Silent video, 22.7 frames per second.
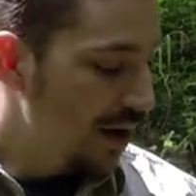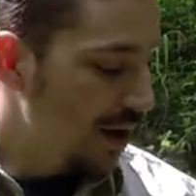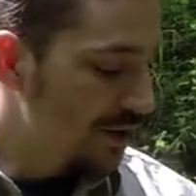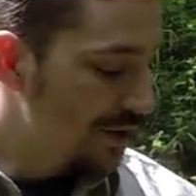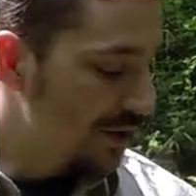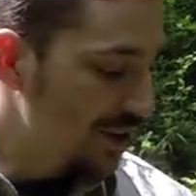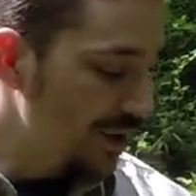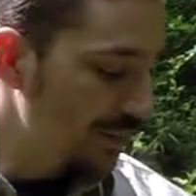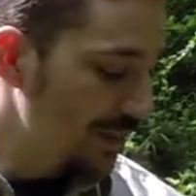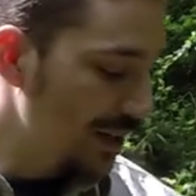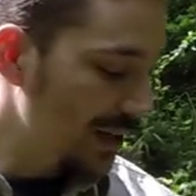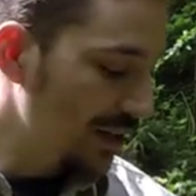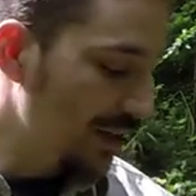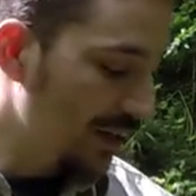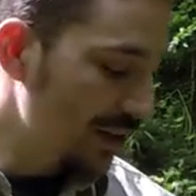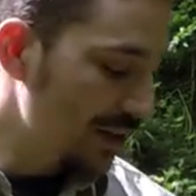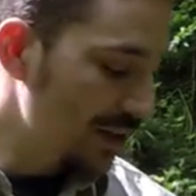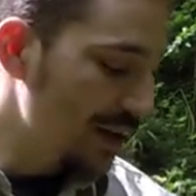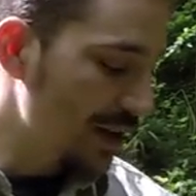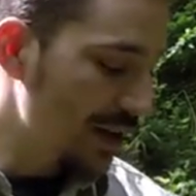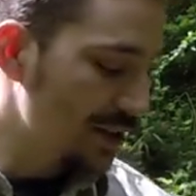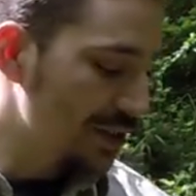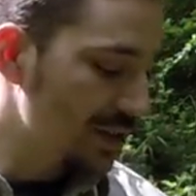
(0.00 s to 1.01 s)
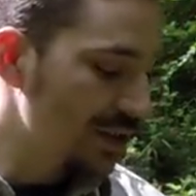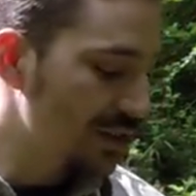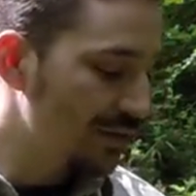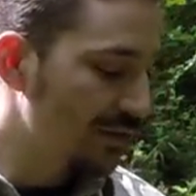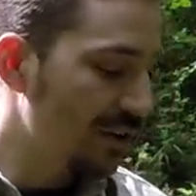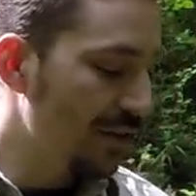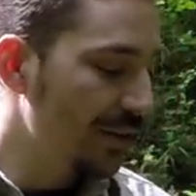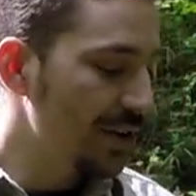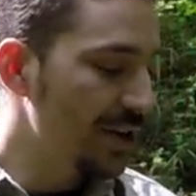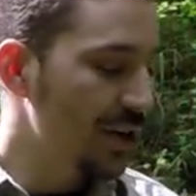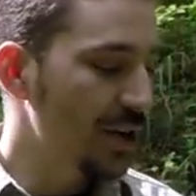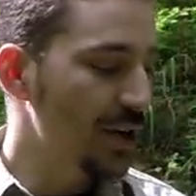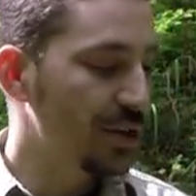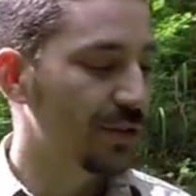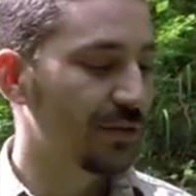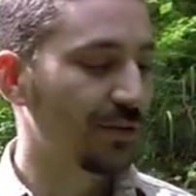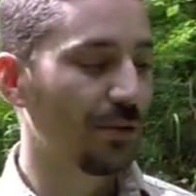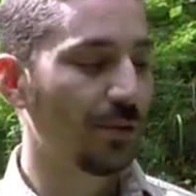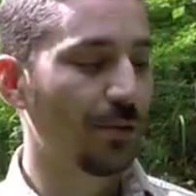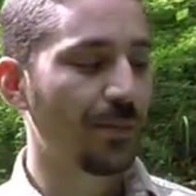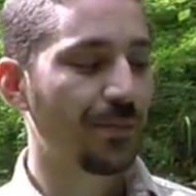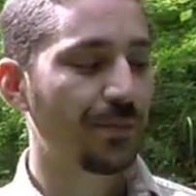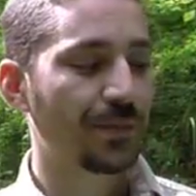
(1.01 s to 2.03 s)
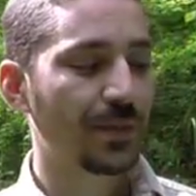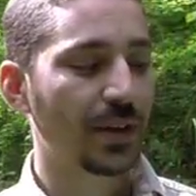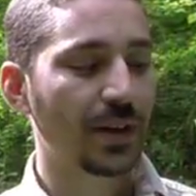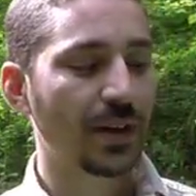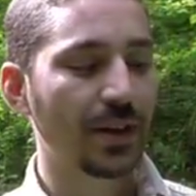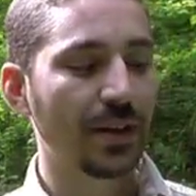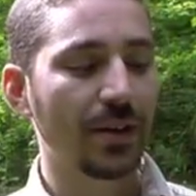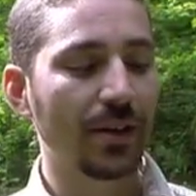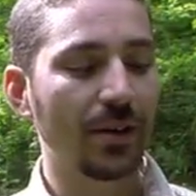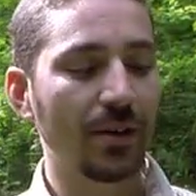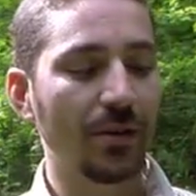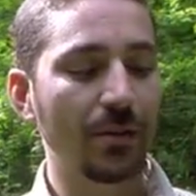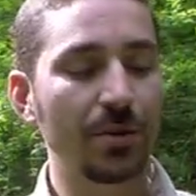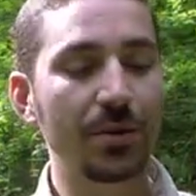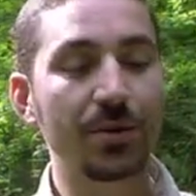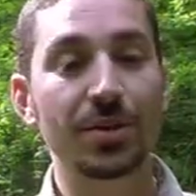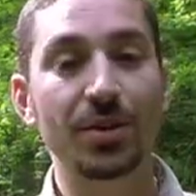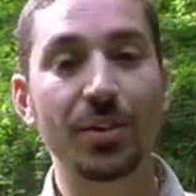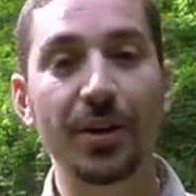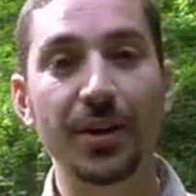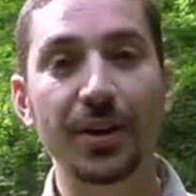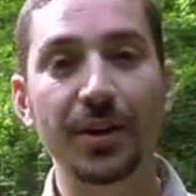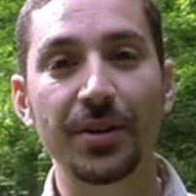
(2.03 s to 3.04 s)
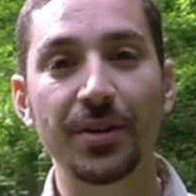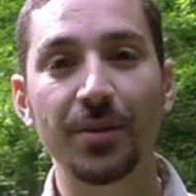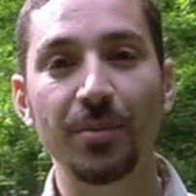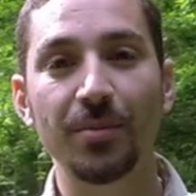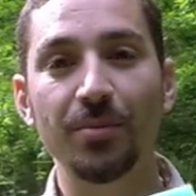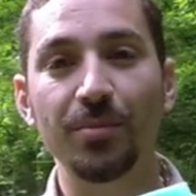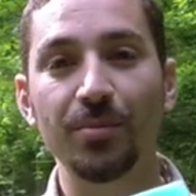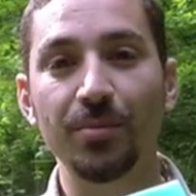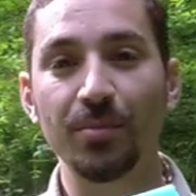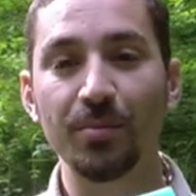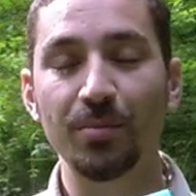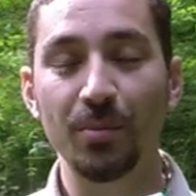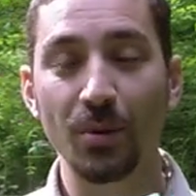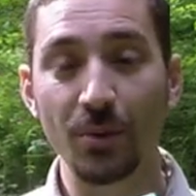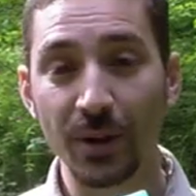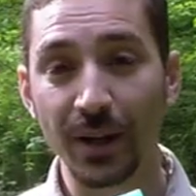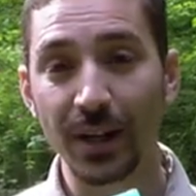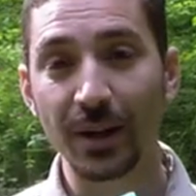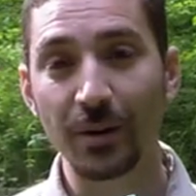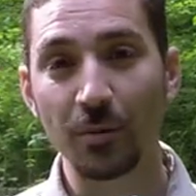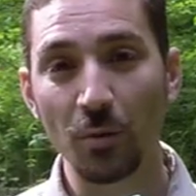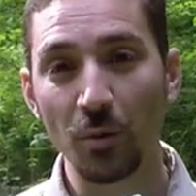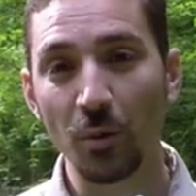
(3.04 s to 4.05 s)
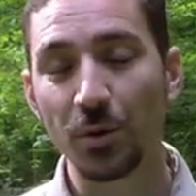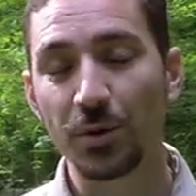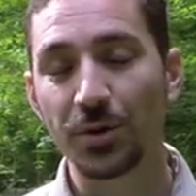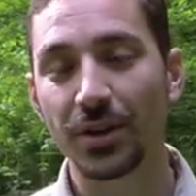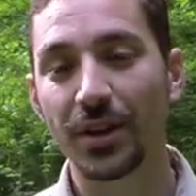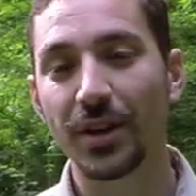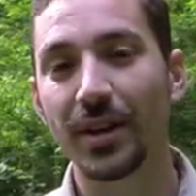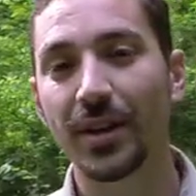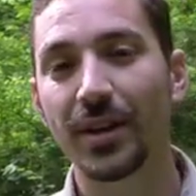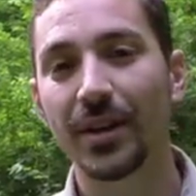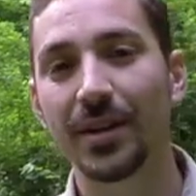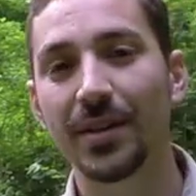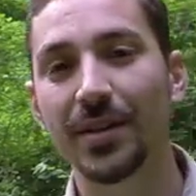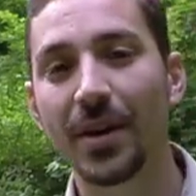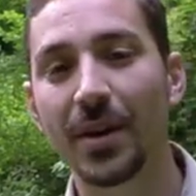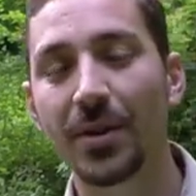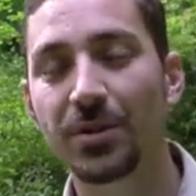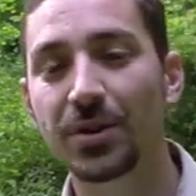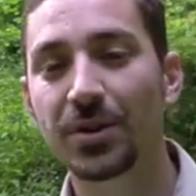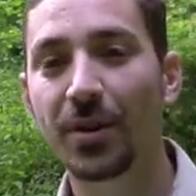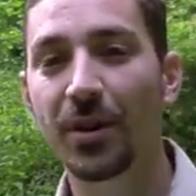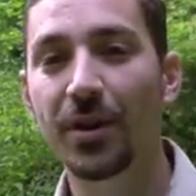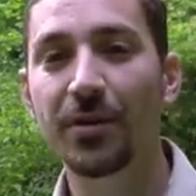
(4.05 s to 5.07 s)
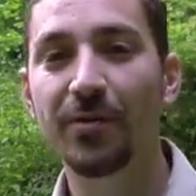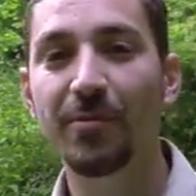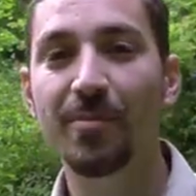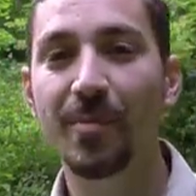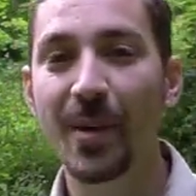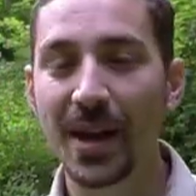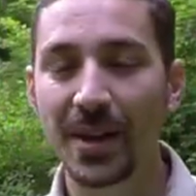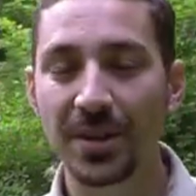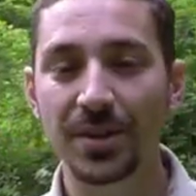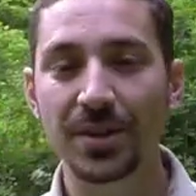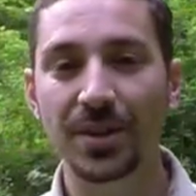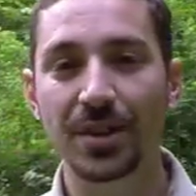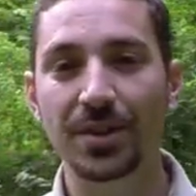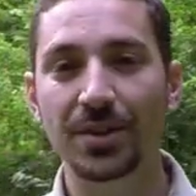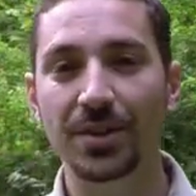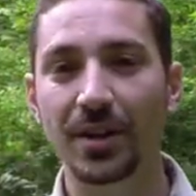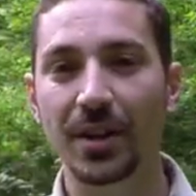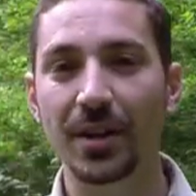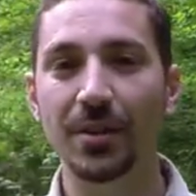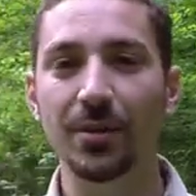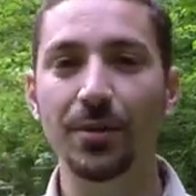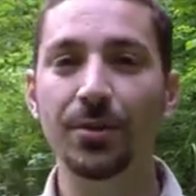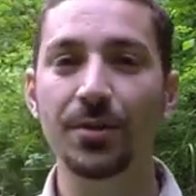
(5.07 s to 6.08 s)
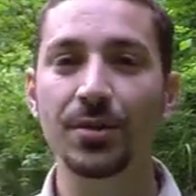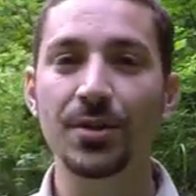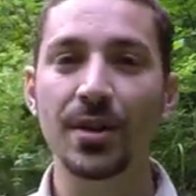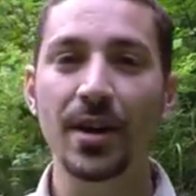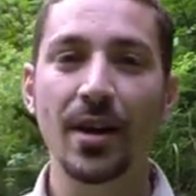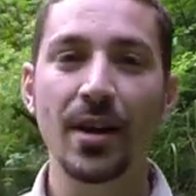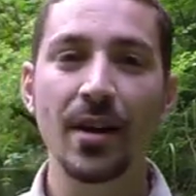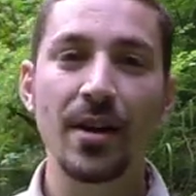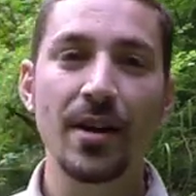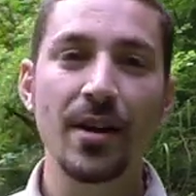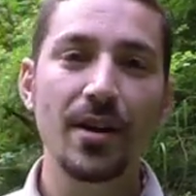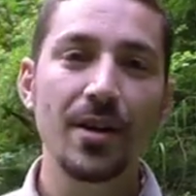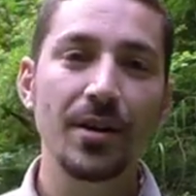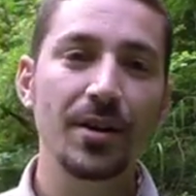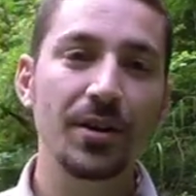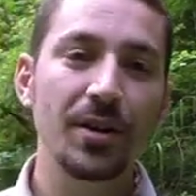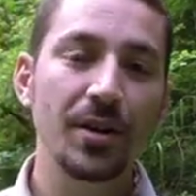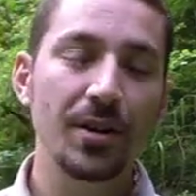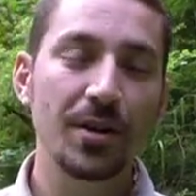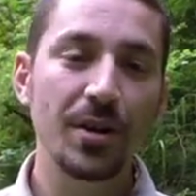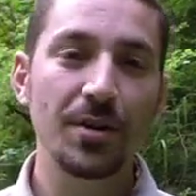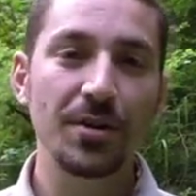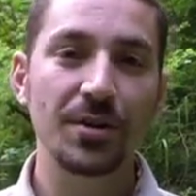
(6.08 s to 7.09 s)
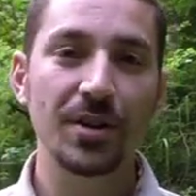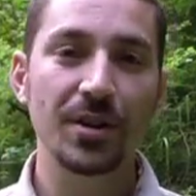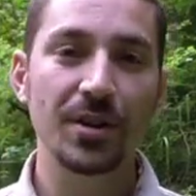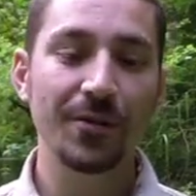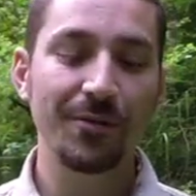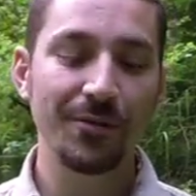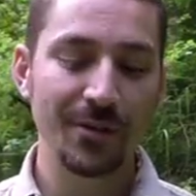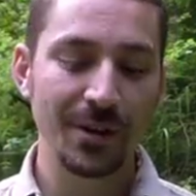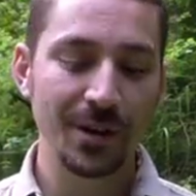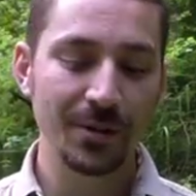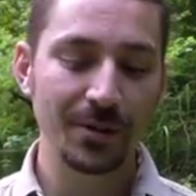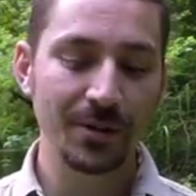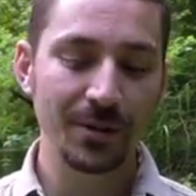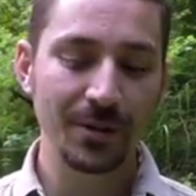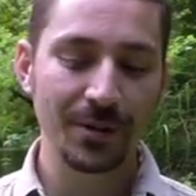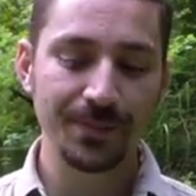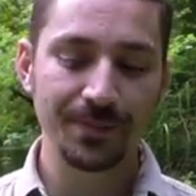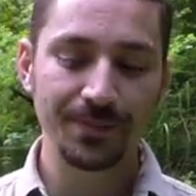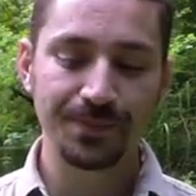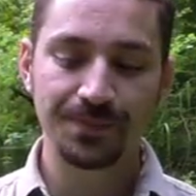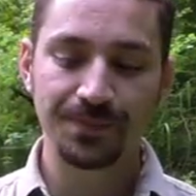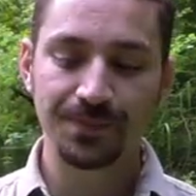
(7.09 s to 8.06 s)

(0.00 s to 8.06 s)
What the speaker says: And something like this is very useful alongside boiling water and those kind of basic skills you use in the field.